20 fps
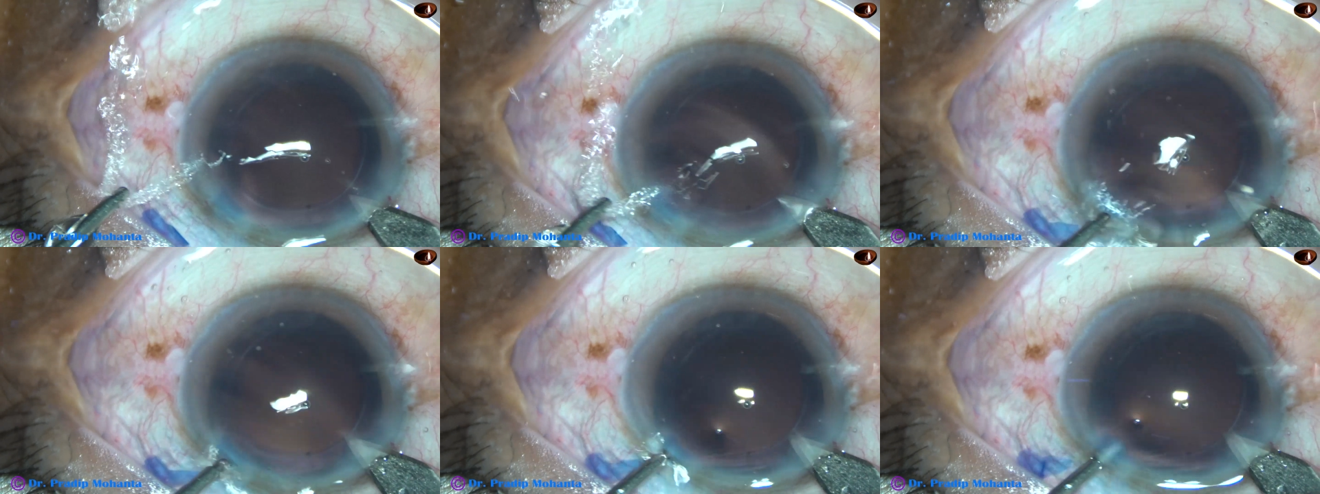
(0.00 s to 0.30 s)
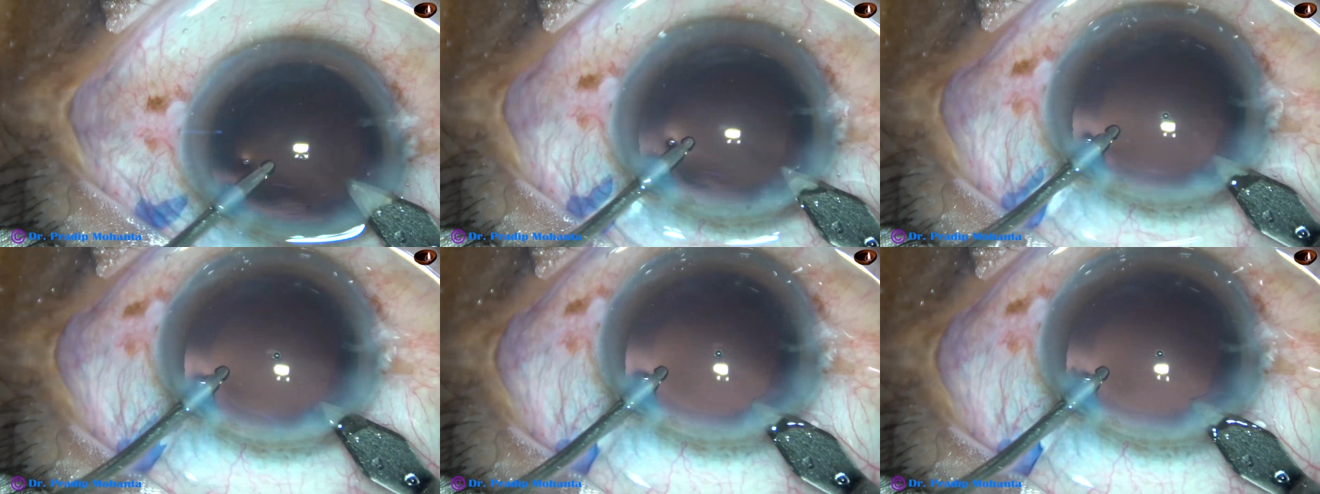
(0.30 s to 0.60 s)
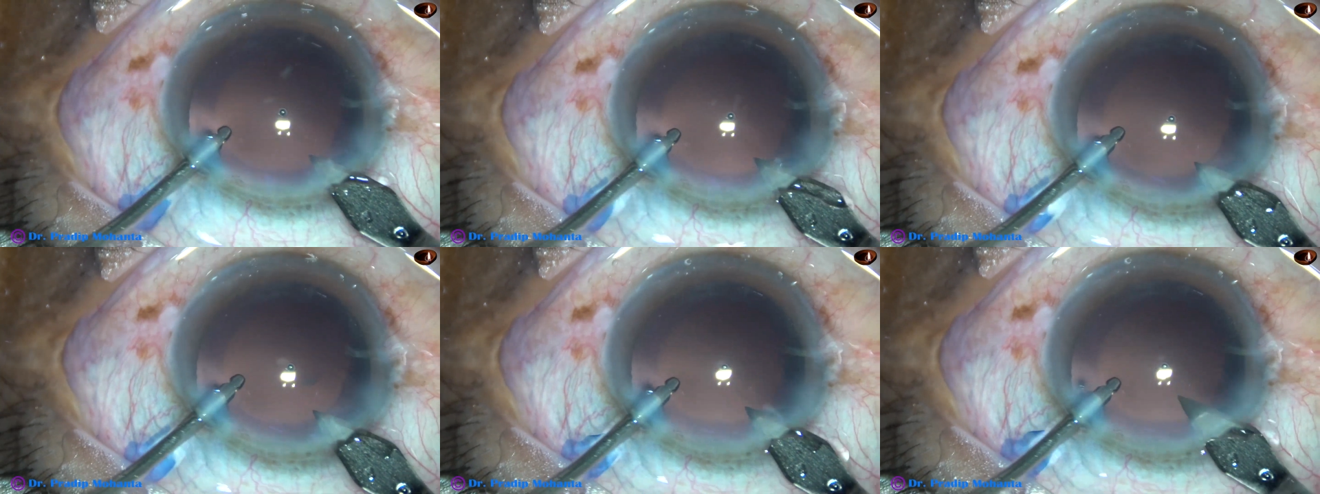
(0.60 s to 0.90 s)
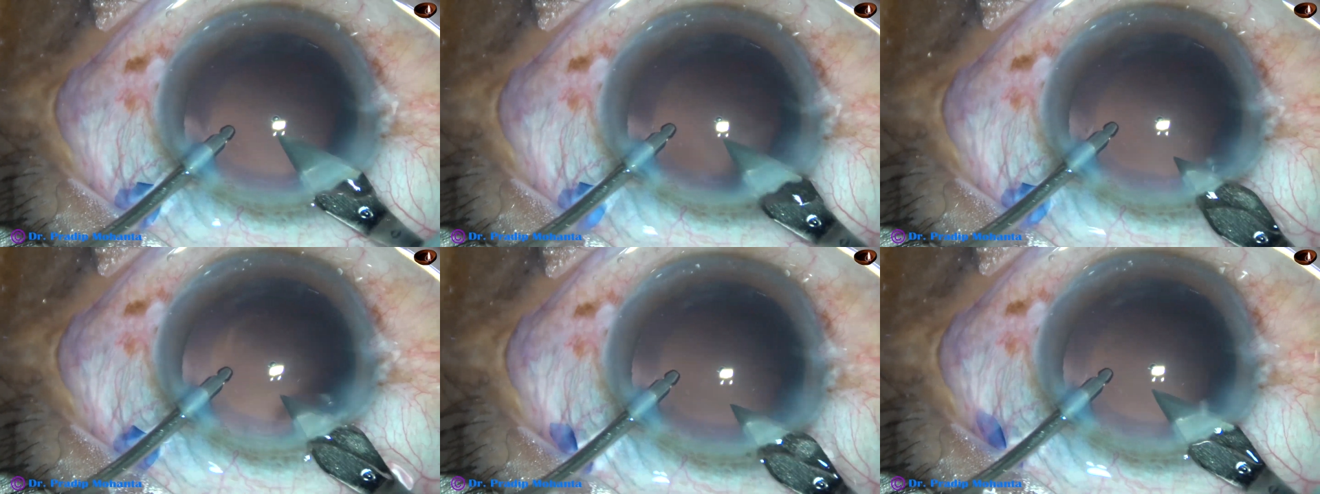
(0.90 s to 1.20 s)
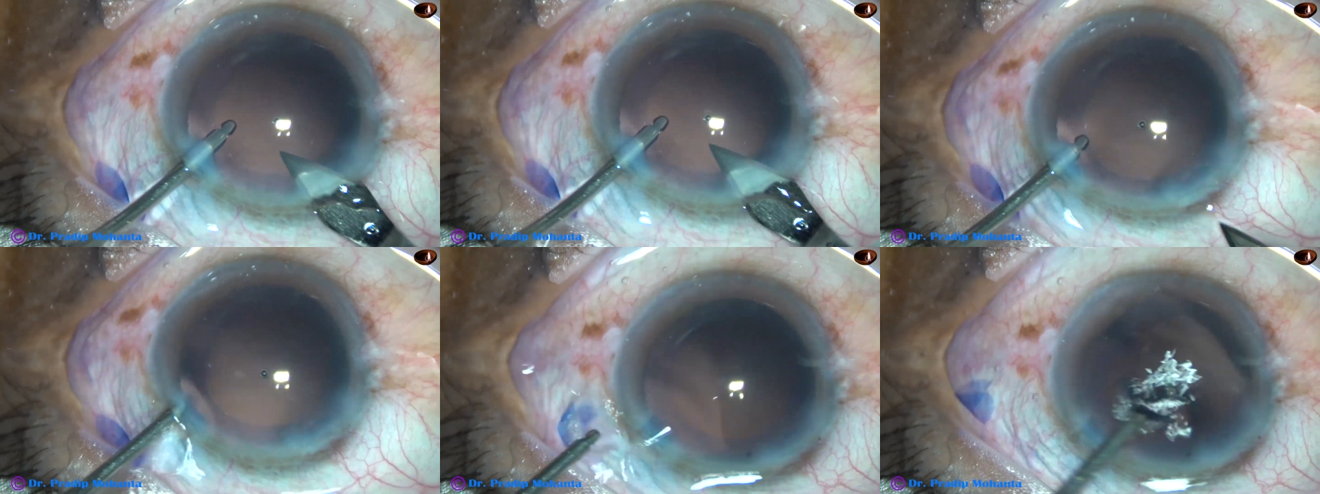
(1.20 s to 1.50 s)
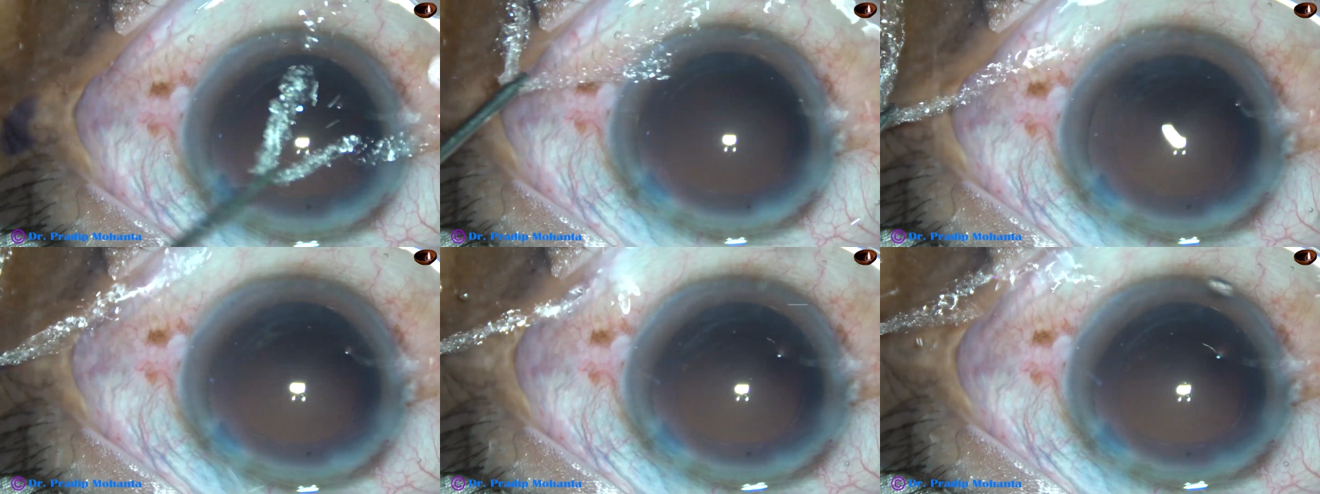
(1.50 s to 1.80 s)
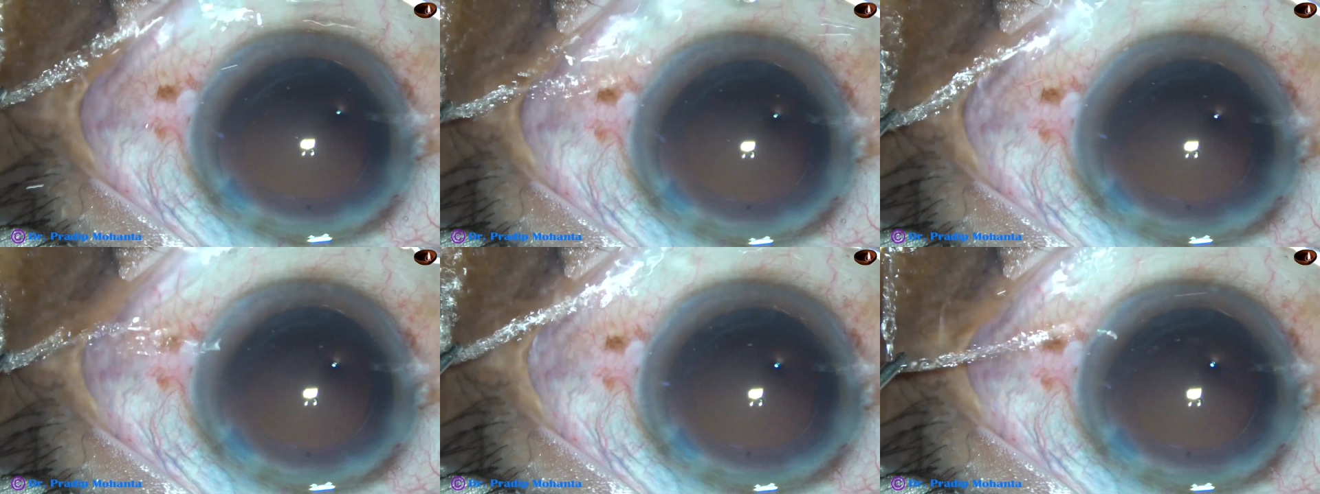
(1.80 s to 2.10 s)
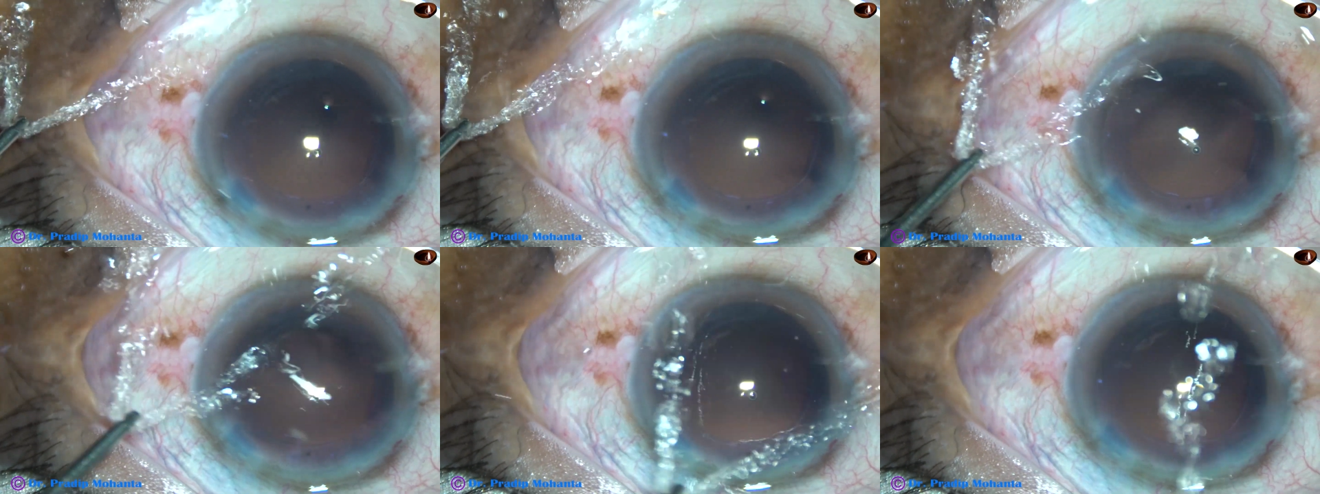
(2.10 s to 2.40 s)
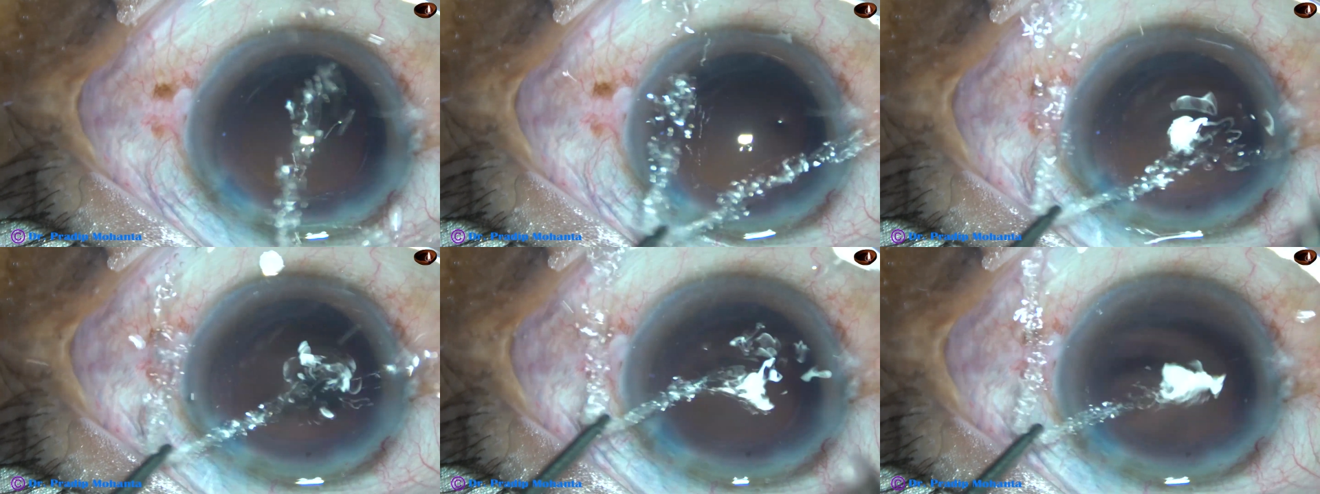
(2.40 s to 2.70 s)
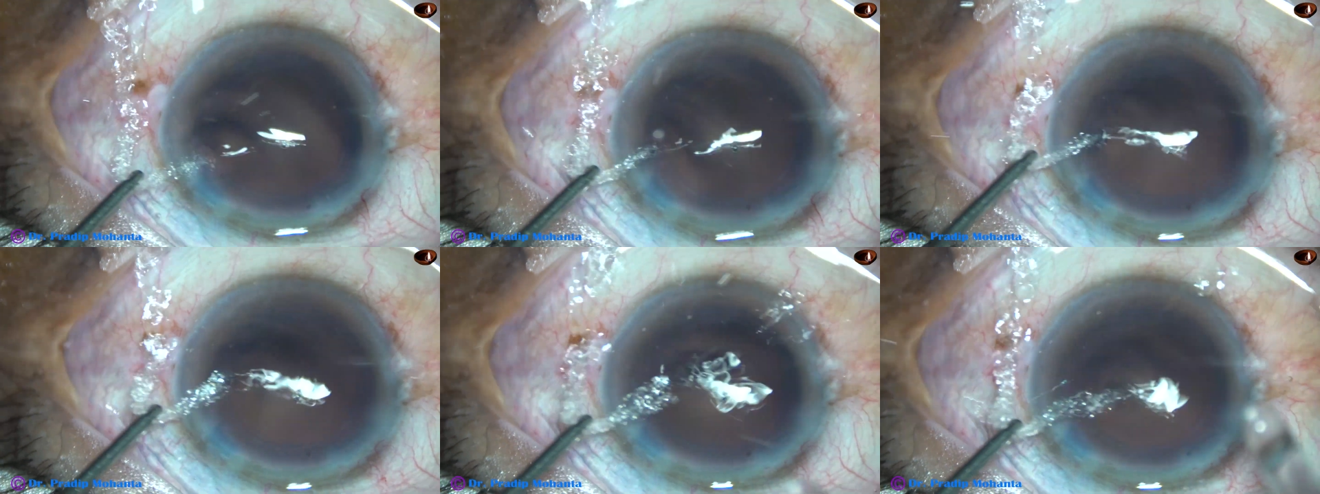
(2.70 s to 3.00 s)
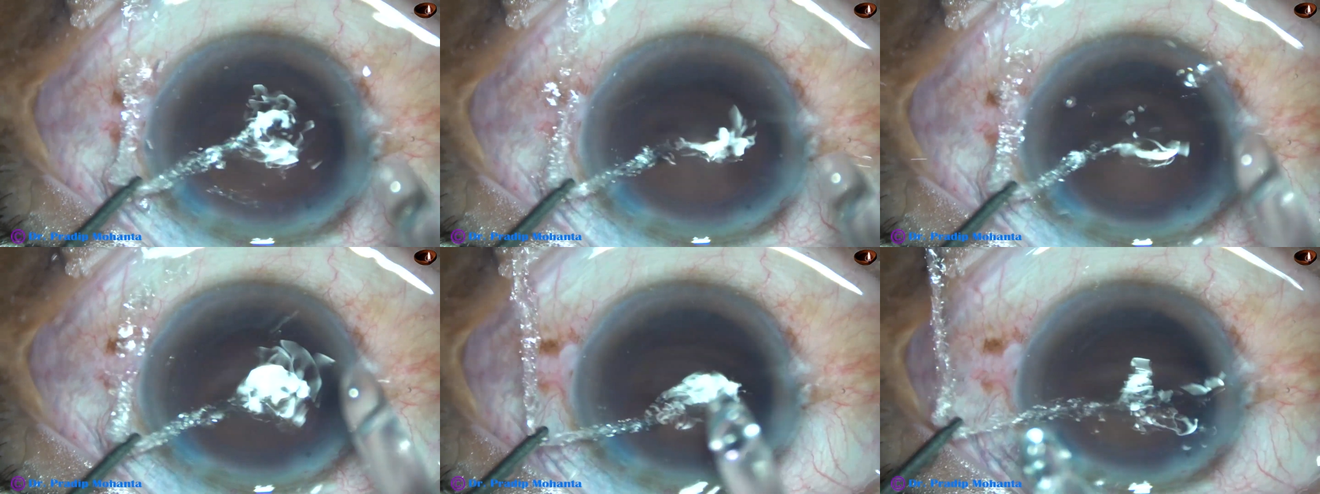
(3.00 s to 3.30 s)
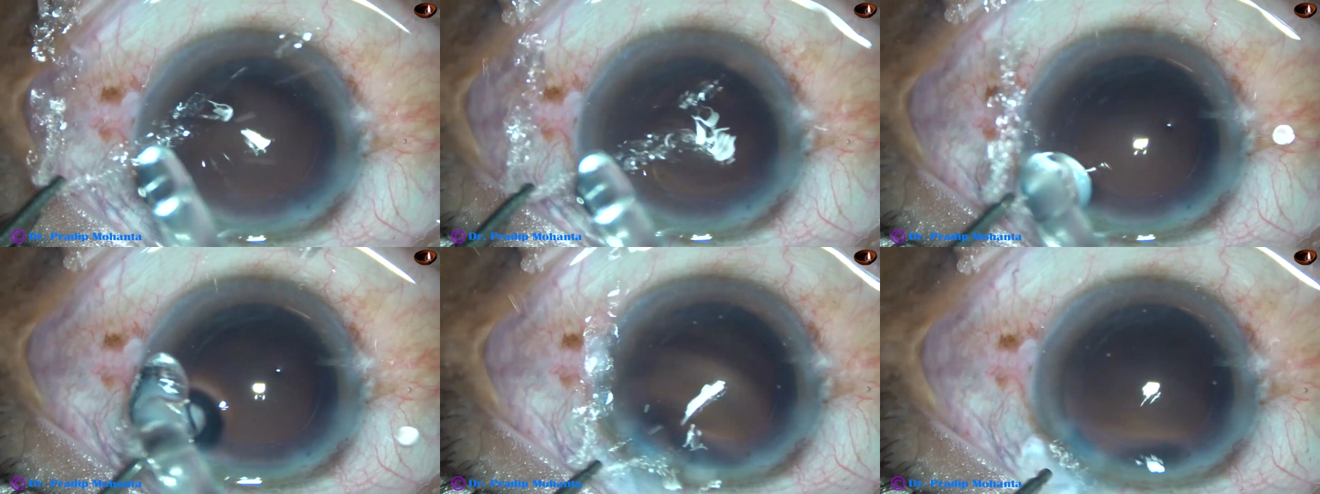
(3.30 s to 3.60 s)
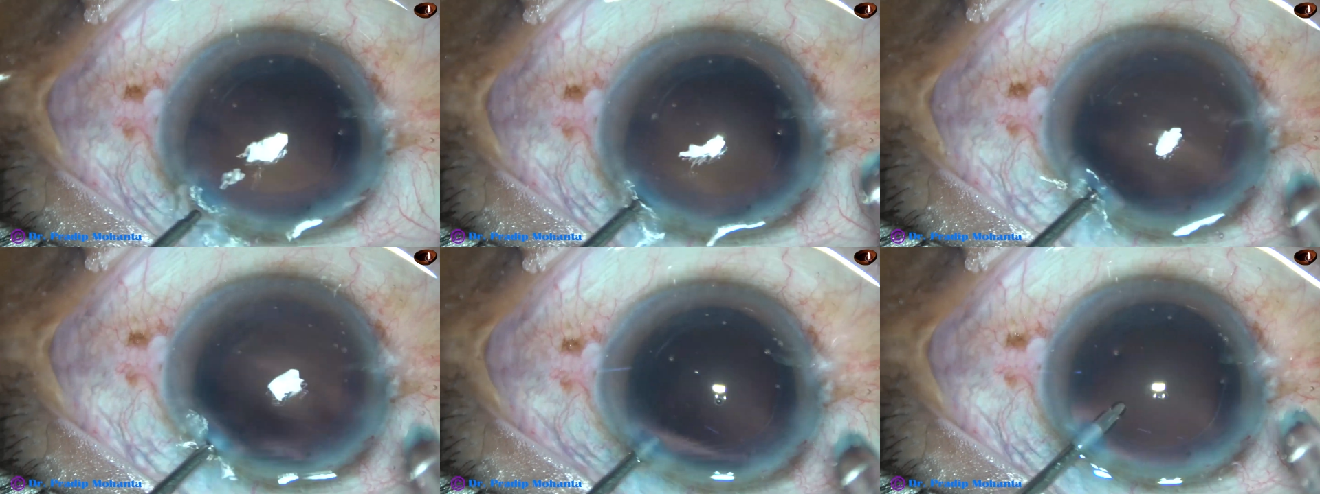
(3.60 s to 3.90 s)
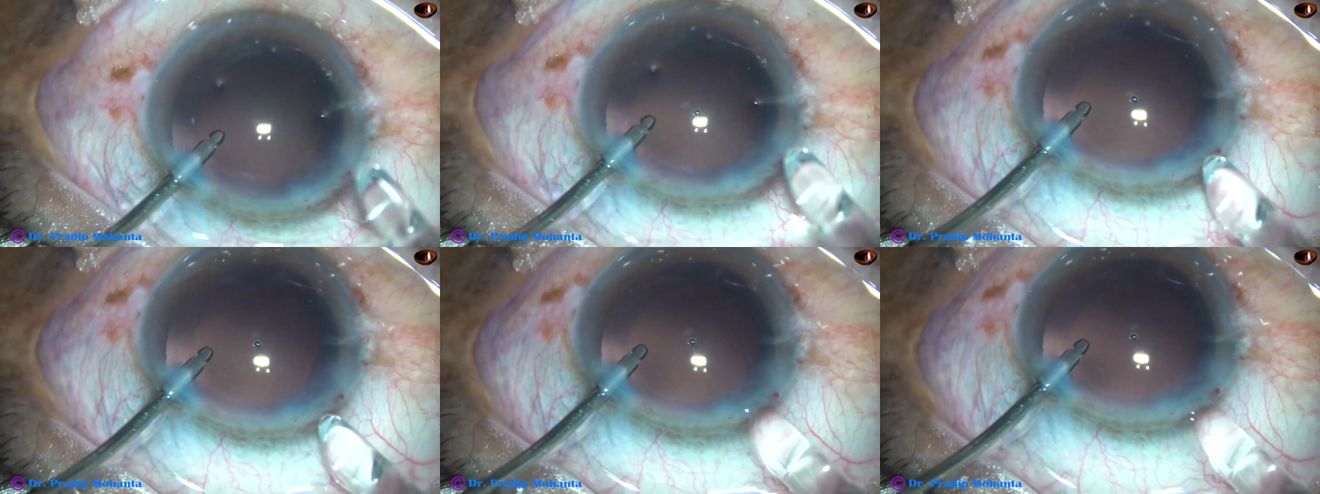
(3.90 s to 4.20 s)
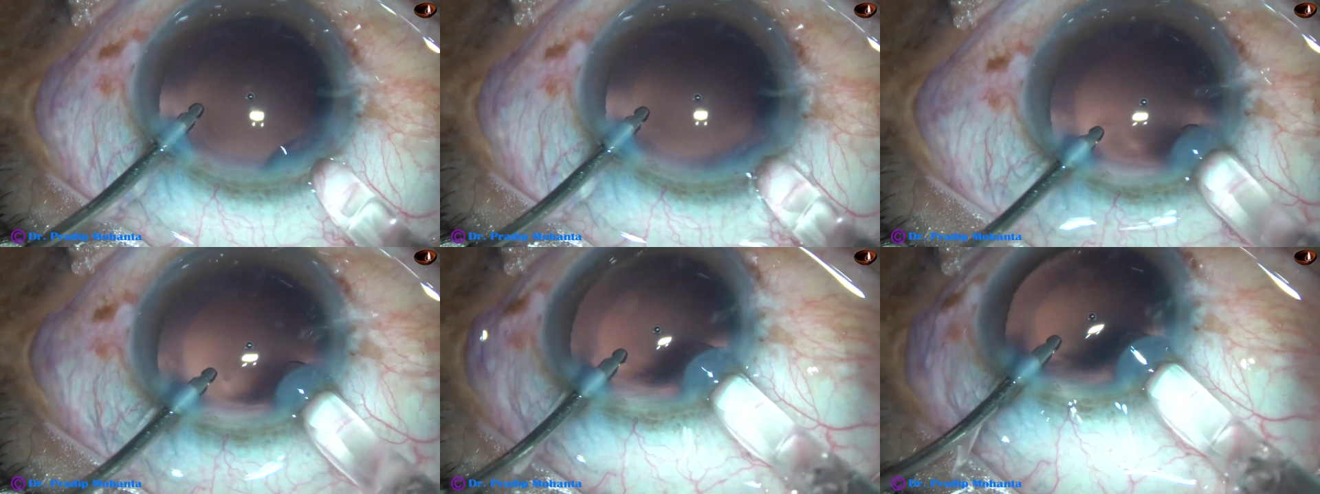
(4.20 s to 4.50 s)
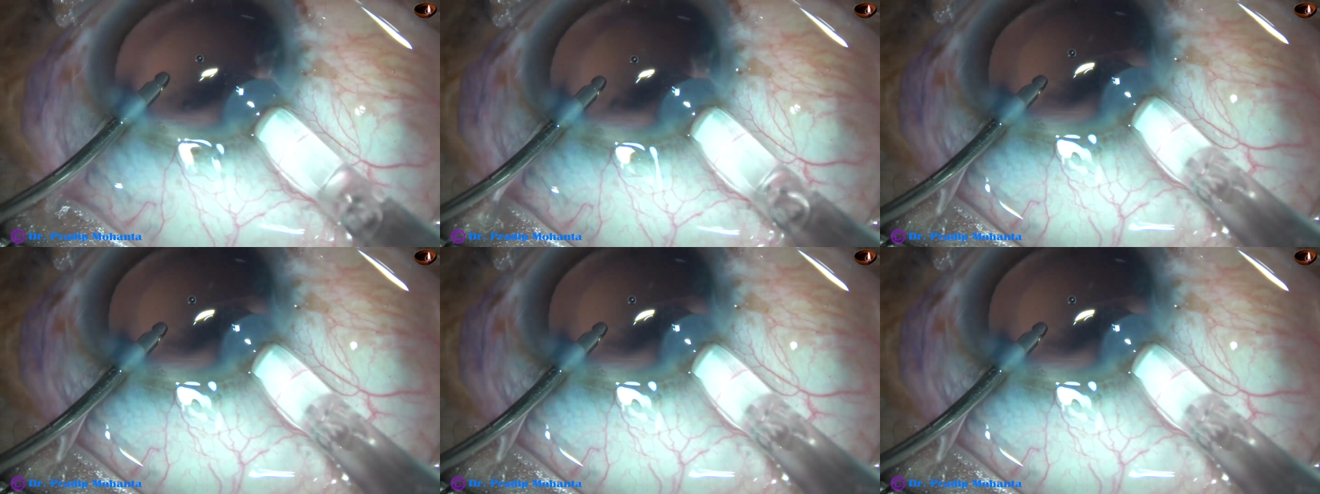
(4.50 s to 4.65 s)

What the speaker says: (no speaker visible)